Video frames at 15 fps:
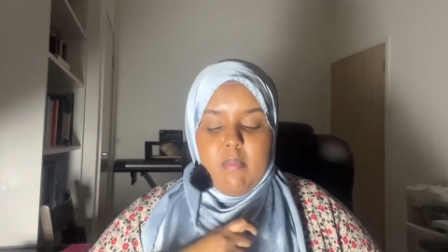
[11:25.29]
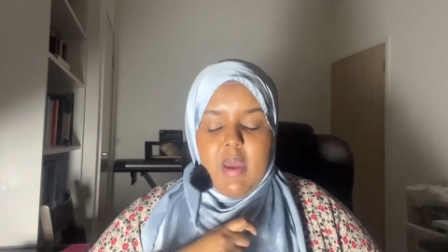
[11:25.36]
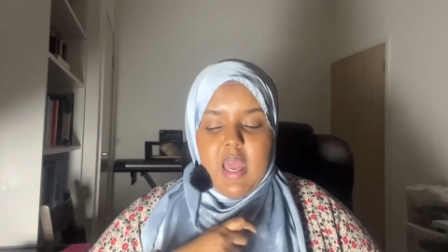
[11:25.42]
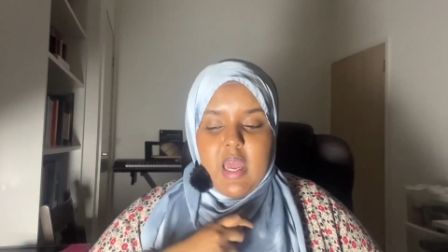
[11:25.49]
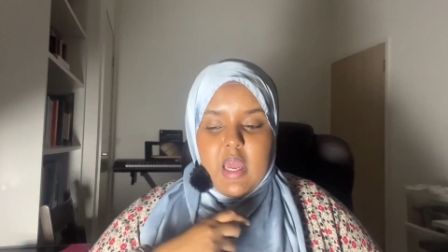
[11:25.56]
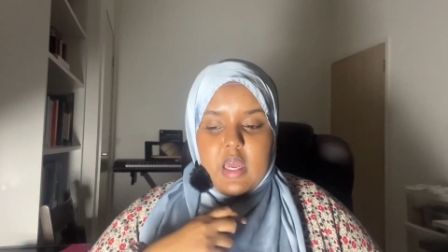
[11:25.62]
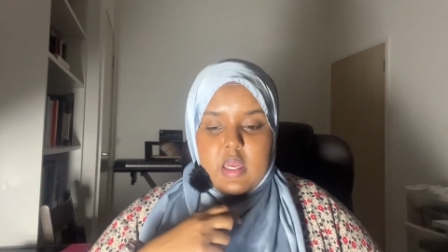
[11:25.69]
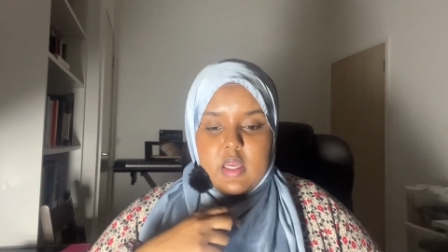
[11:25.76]

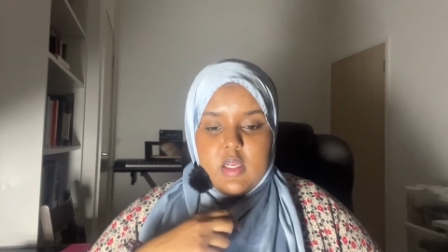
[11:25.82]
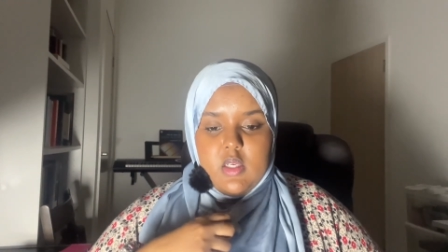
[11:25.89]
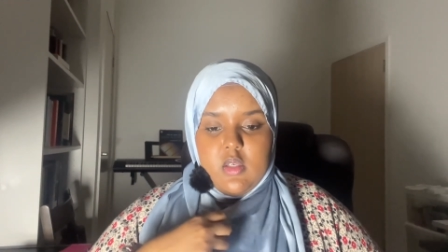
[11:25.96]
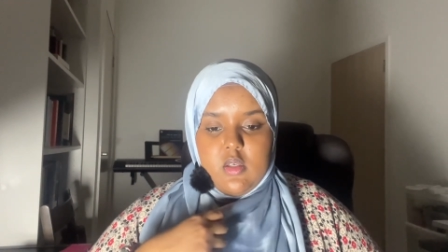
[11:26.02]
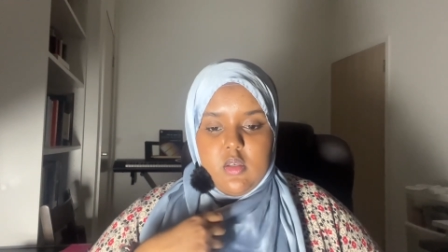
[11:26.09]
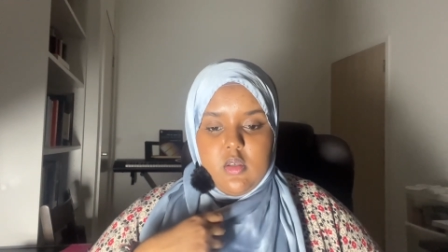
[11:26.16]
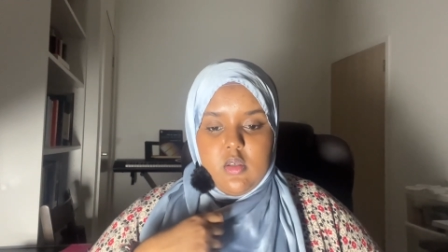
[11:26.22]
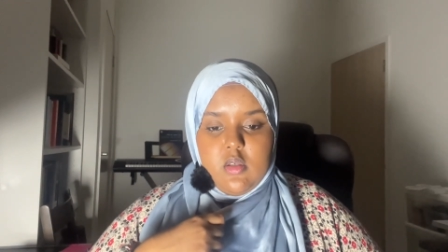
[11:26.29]

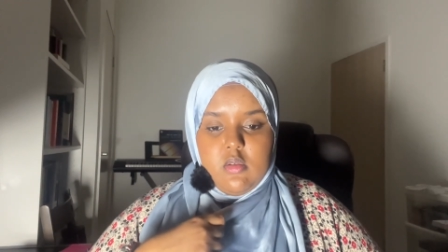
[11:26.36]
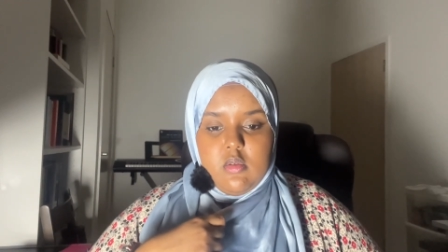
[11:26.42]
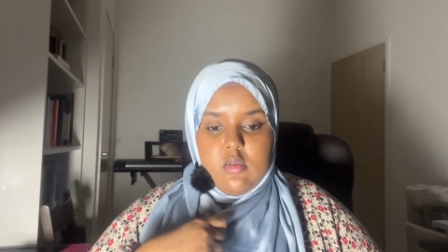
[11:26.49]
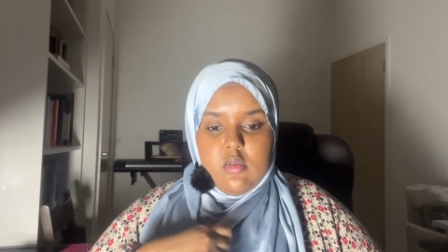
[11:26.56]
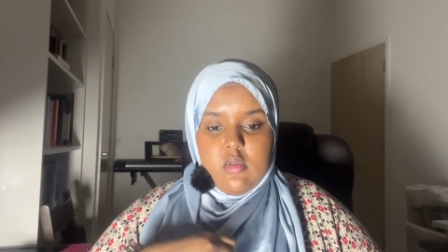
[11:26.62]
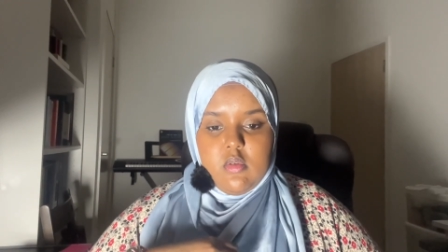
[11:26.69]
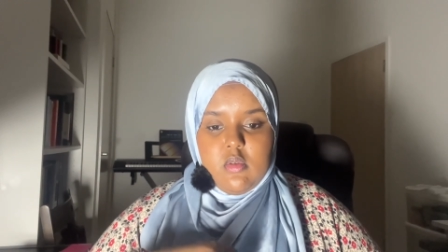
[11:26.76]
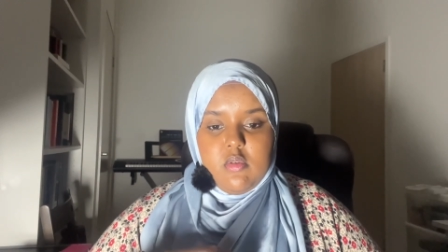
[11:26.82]
and
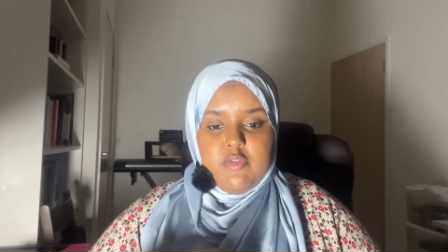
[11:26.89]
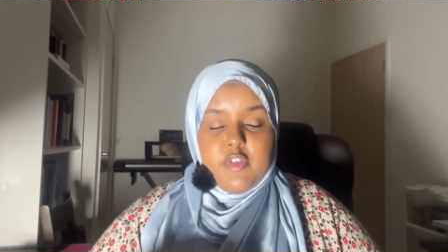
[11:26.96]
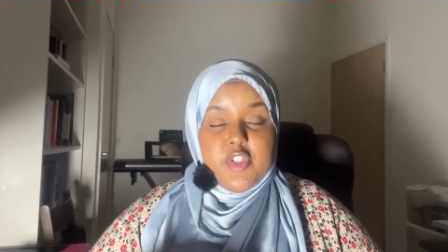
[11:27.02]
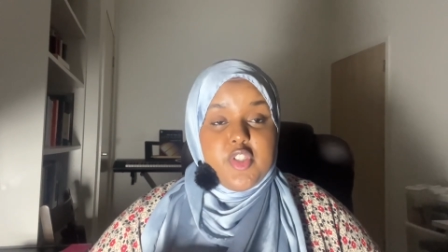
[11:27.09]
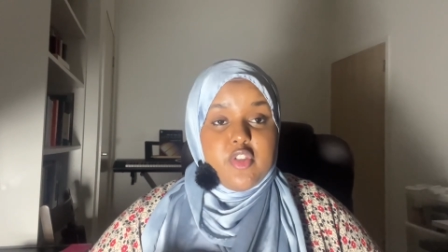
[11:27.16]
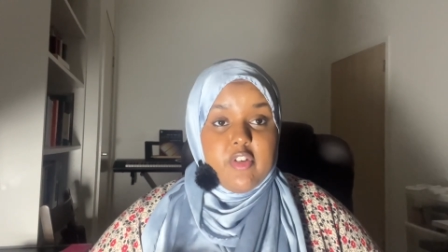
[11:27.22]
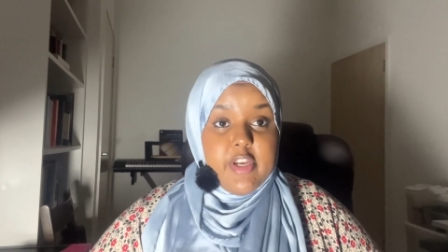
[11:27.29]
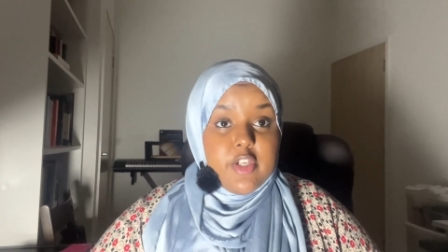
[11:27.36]

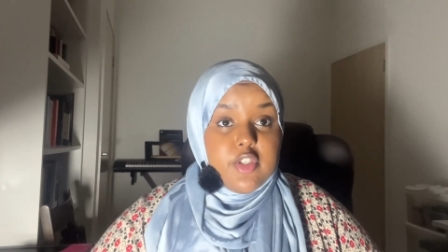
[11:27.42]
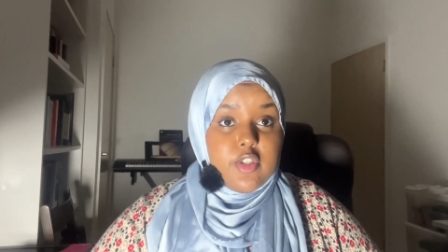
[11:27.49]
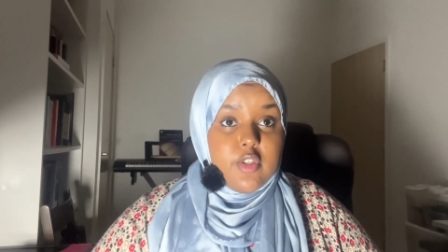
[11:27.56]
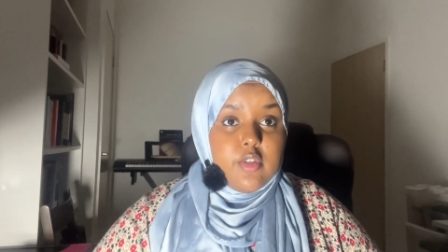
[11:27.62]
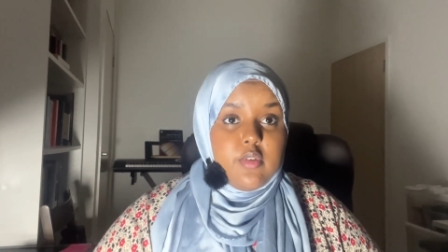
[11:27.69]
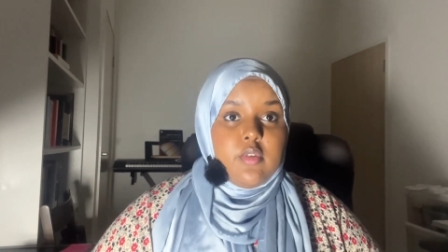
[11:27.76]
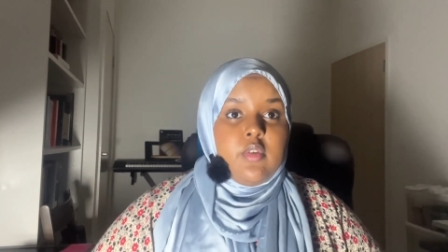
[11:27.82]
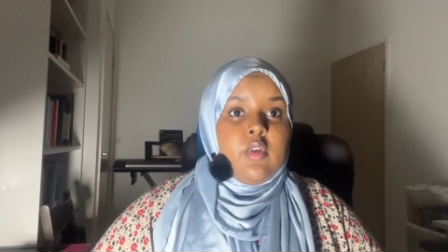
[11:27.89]

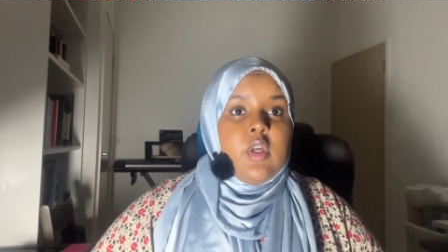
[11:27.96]
frustration